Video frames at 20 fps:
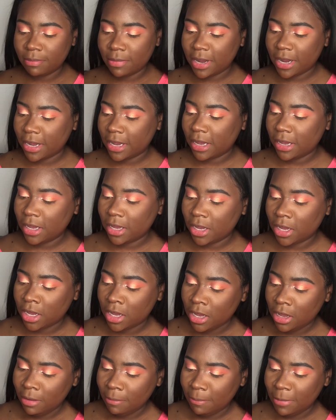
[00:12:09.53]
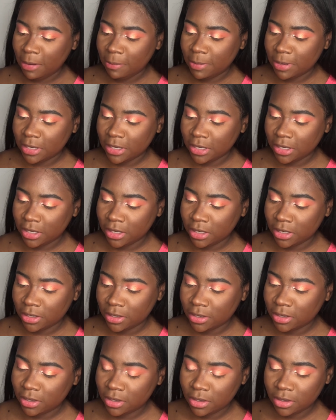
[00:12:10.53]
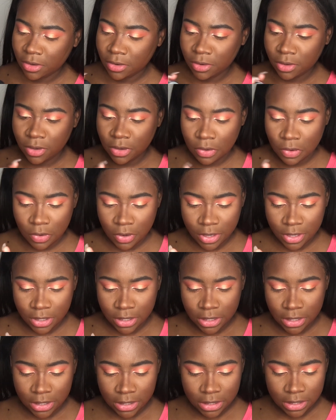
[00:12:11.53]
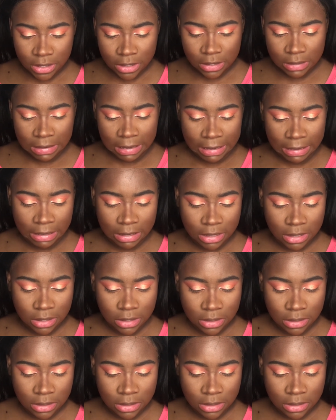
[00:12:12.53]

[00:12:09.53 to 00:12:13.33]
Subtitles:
My Maybelline New York like